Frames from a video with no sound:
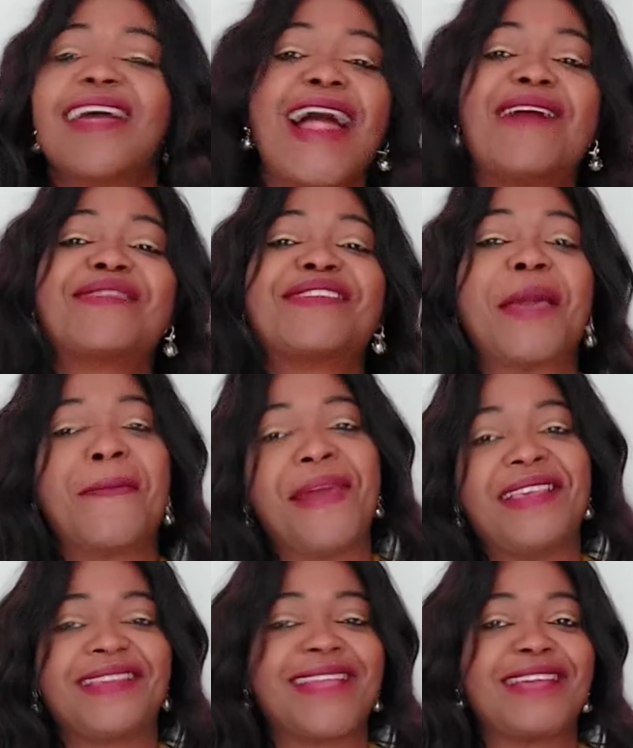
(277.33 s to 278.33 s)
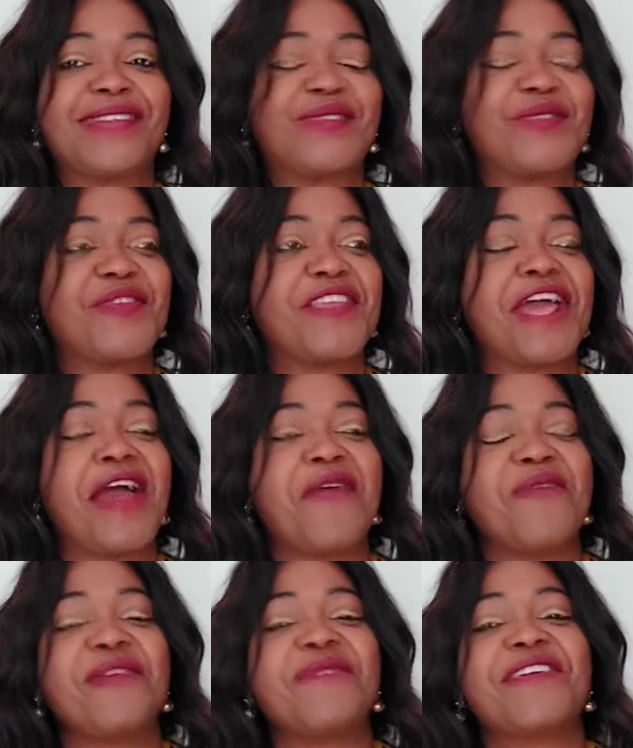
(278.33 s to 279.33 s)
I'll say a personal story
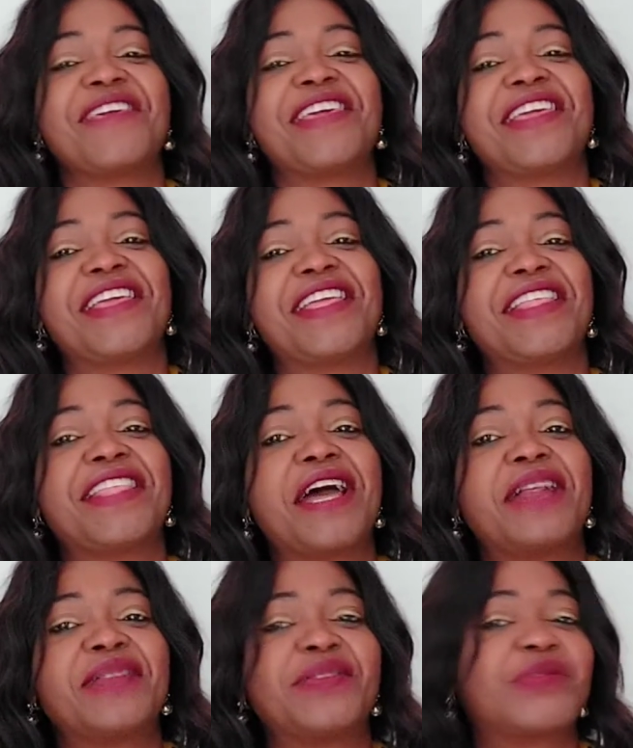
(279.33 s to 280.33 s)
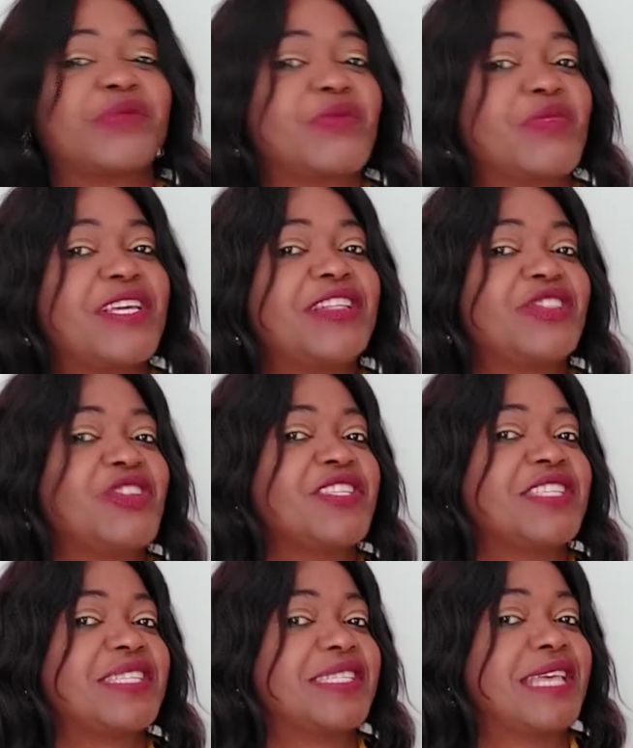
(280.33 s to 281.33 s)
now, maybe that we
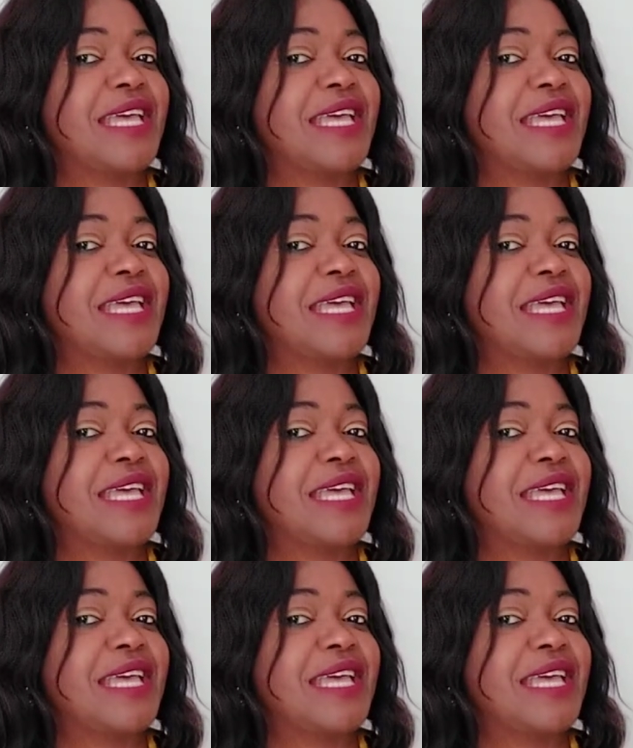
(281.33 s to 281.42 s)
just